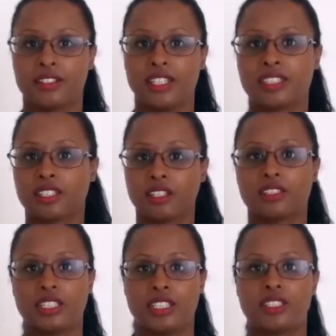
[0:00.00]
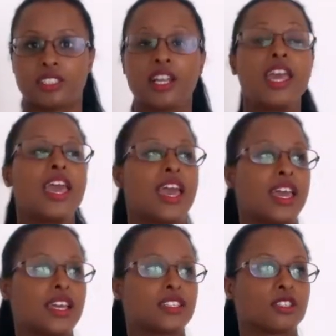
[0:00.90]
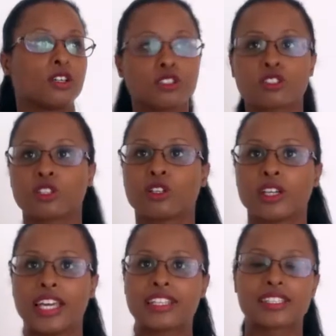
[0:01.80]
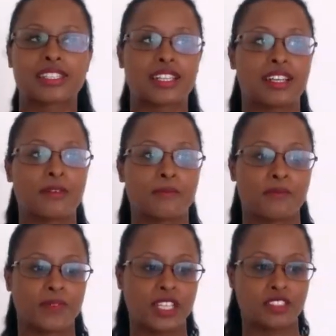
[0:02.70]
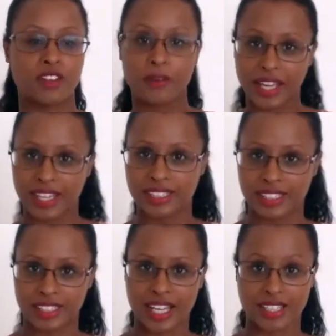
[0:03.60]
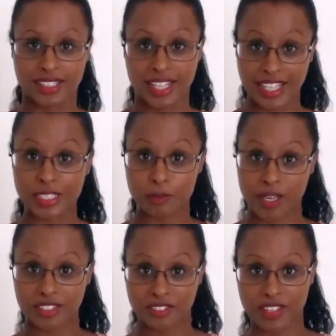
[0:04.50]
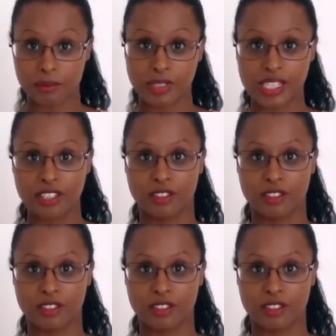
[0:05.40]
It's a lot easier, and also it's very handy as an expat family.